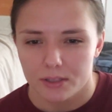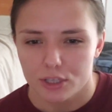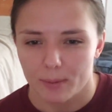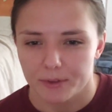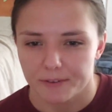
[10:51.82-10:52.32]

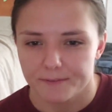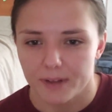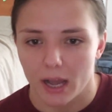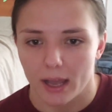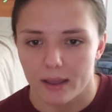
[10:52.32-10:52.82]
chapter
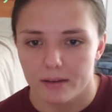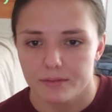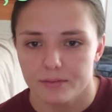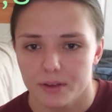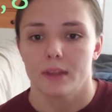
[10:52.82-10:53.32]
5,
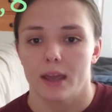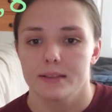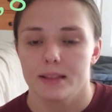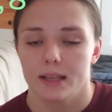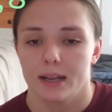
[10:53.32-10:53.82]

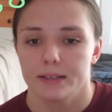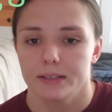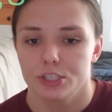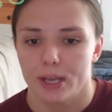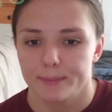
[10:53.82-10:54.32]
and then I
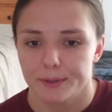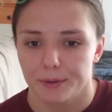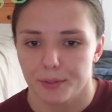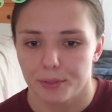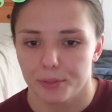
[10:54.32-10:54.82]
did chapter
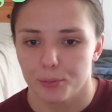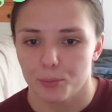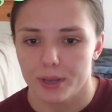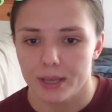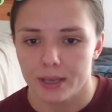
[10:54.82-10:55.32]

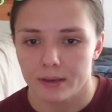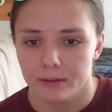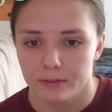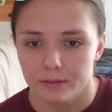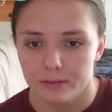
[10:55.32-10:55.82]
3,
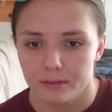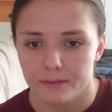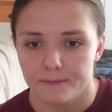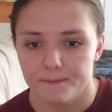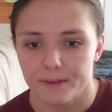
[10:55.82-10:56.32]

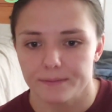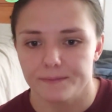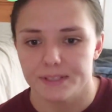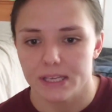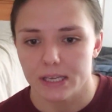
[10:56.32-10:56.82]

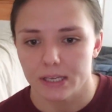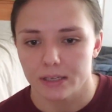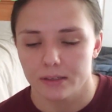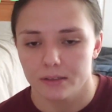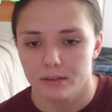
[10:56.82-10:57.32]

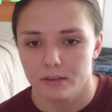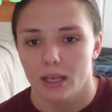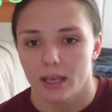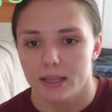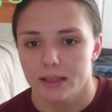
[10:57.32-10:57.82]
15,
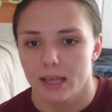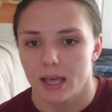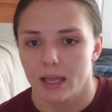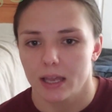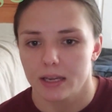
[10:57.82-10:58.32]
and
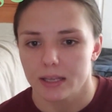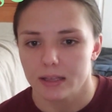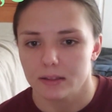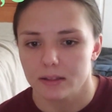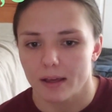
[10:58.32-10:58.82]
then
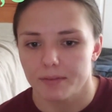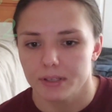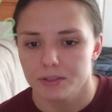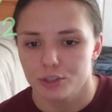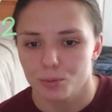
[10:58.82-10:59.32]

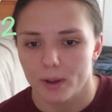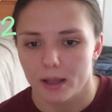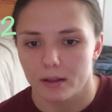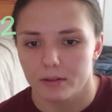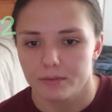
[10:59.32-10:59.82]
11,
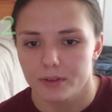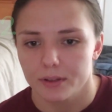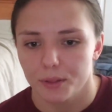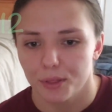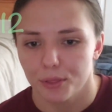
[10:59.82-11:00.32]
12,
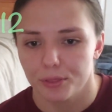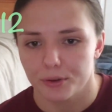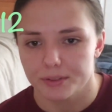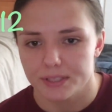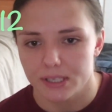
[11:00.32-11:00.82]

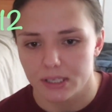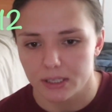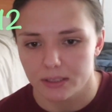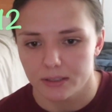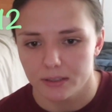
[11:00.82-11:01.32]

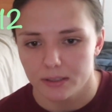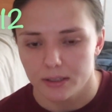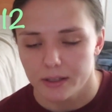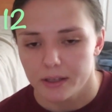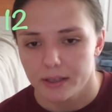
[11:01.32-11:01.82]

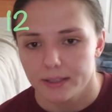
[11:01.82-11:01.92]
13,